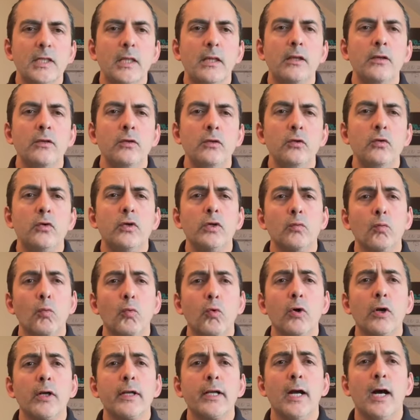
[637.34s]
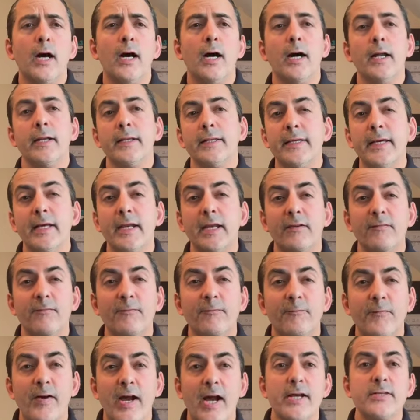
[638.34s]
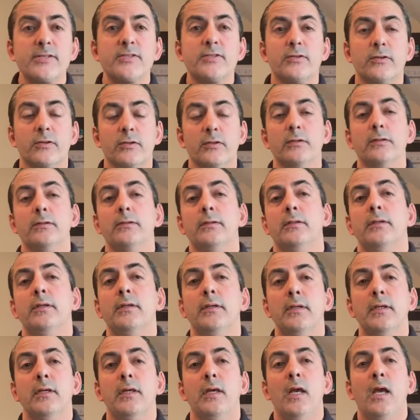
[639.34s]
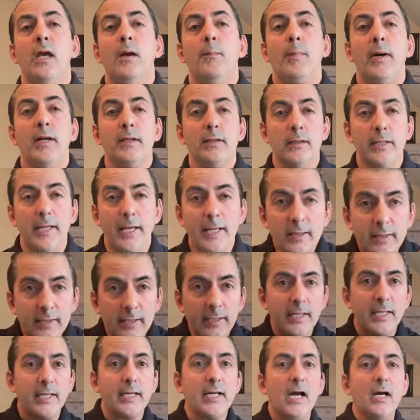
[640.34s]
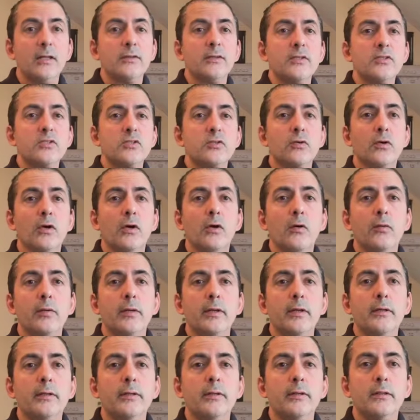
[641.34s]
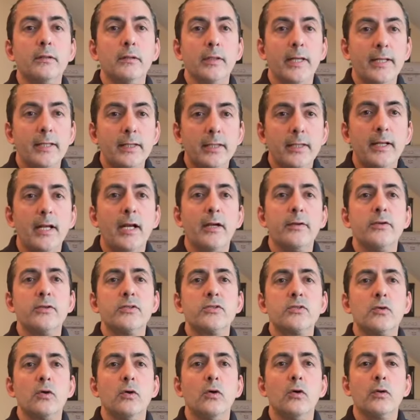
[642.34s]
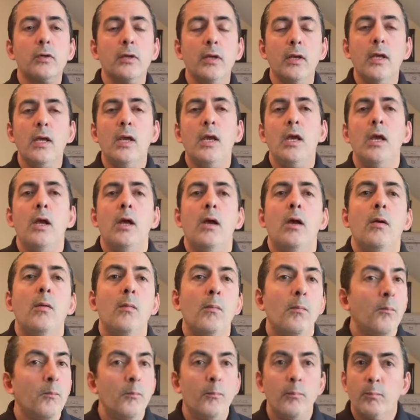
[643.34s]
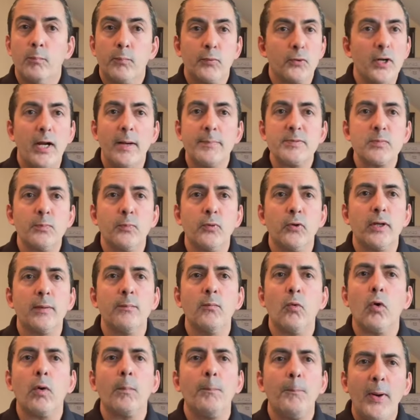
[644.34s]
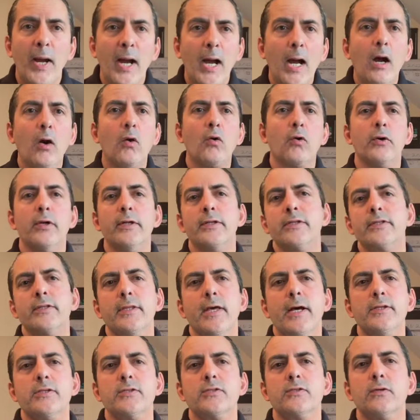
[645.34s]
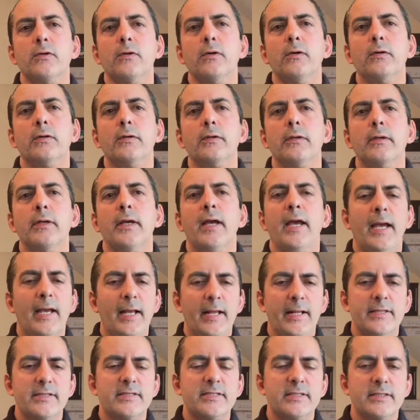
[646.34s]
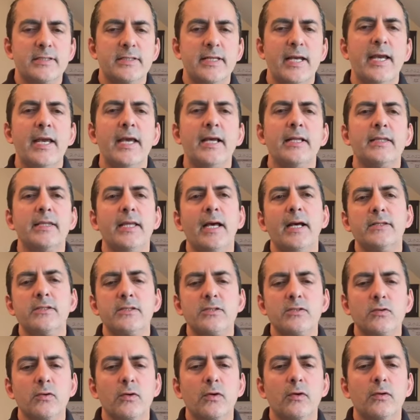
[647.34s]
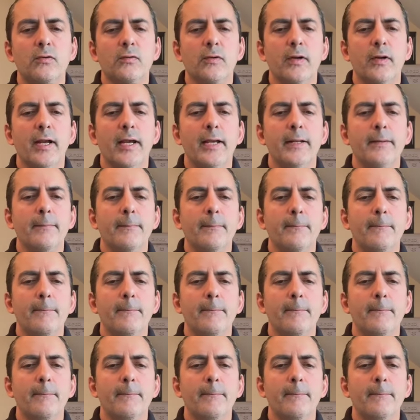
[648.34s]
you could work on getting faster by lengthening out your stroke, perhaps putting more power into that stroke, and stay at that stroke rate